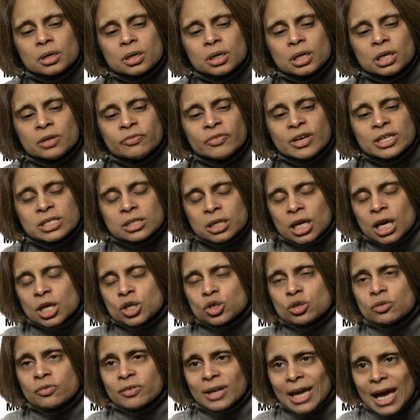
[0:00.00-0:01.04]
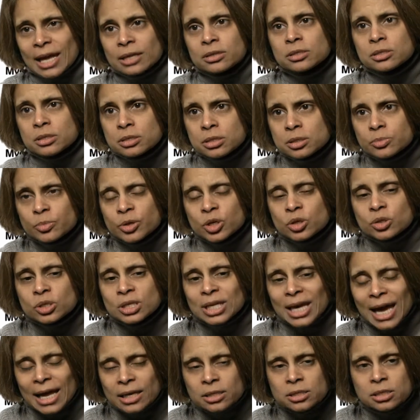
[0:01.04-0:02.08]
investigation of cancers, because
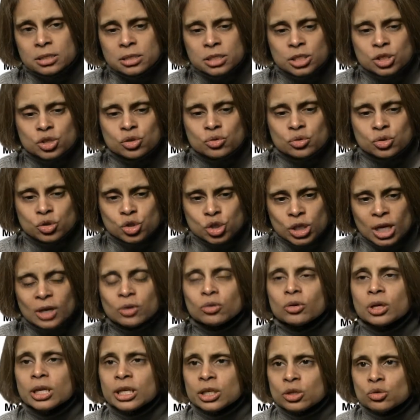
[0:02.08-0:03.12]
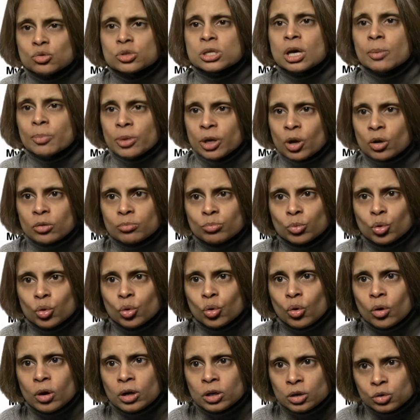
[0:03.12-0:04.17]
cancer tissues generally use up a lot
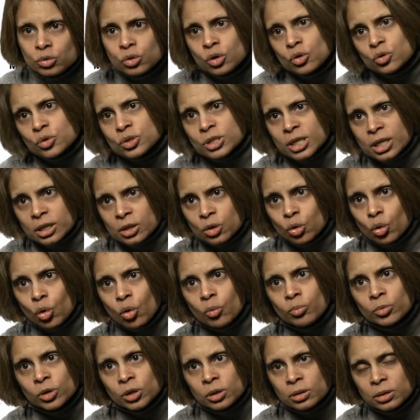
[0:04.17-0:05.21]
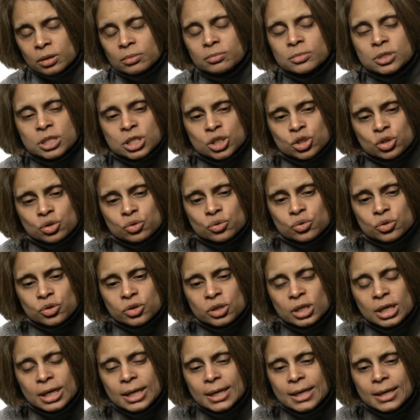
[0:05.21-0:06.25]
more glucose than normal tissues.
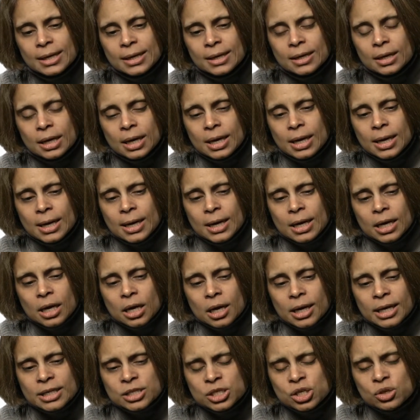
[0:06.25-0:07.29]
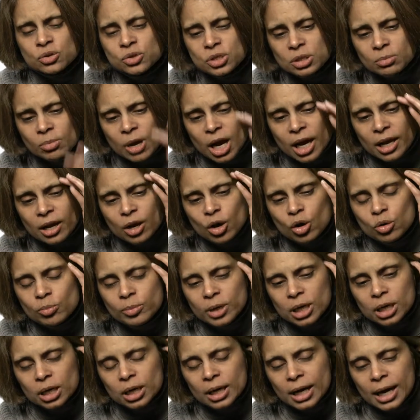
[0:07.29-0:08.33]
Its use in
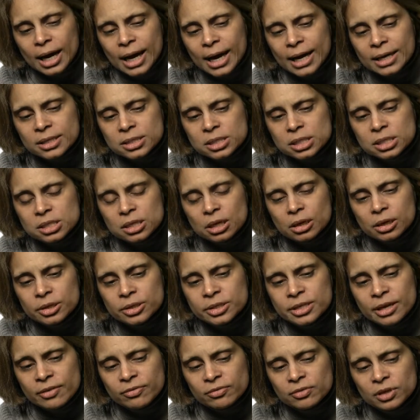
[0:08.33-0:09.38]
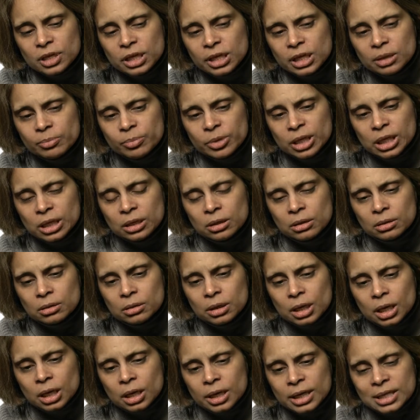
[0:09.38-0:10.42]
myeloma has definitely
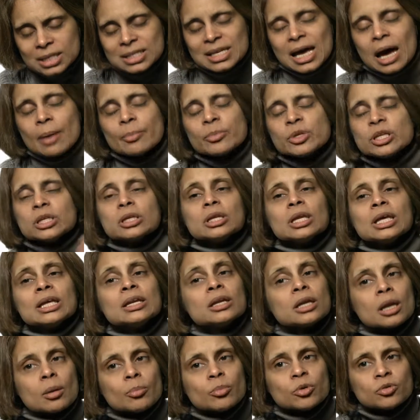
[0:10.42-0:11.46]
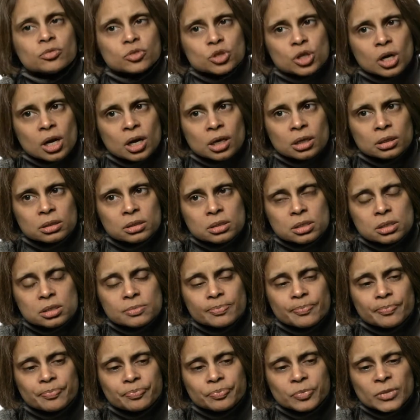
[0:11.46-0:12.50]
been examined in a number of trials,
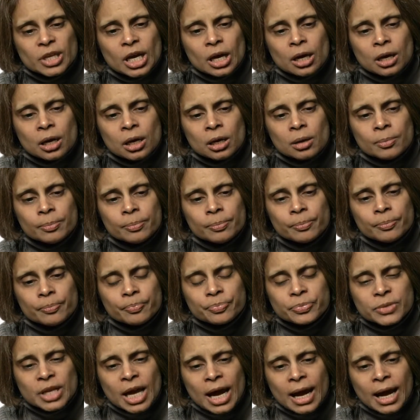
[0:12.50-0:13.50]
and